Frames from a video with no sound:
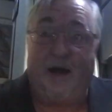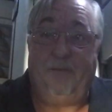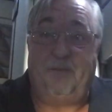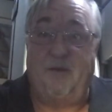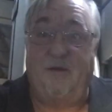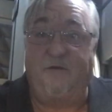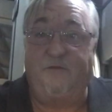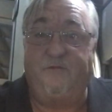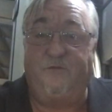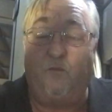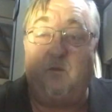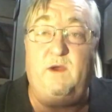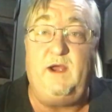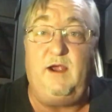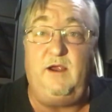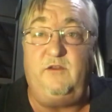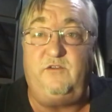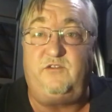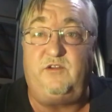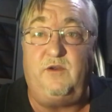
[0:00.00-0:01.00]
of where
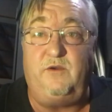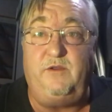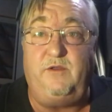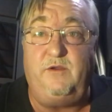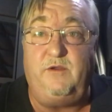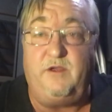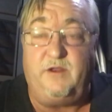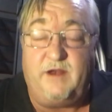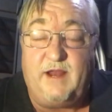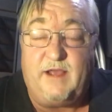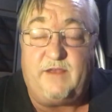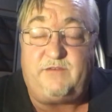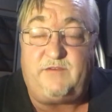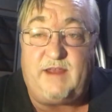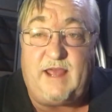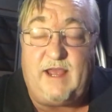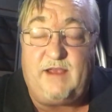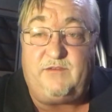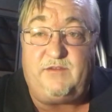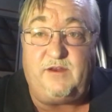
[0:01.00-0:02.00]
it showed you your next
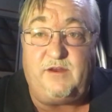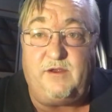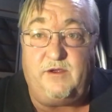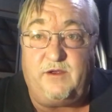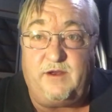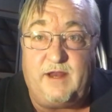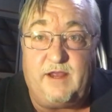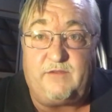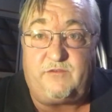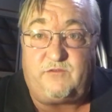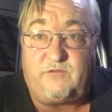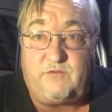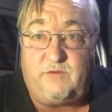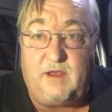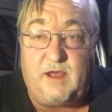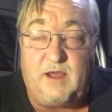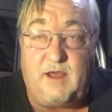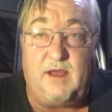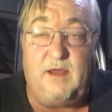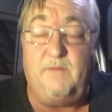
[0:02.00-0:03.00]
exit or your next
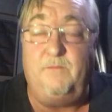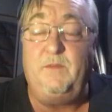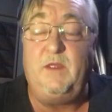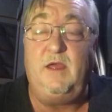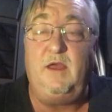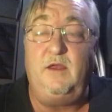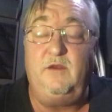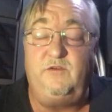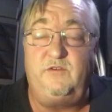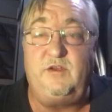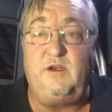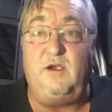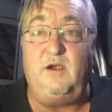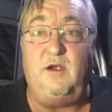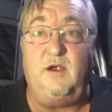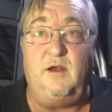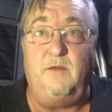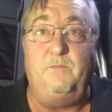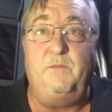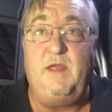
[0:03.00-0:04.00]

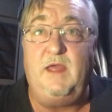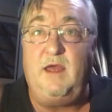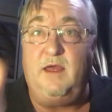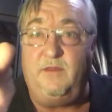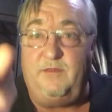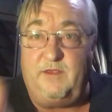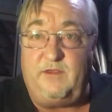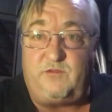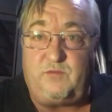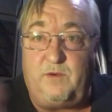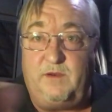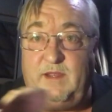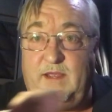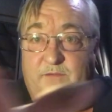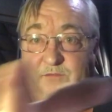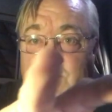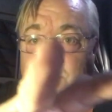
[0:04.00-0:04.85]
turn. This one gives you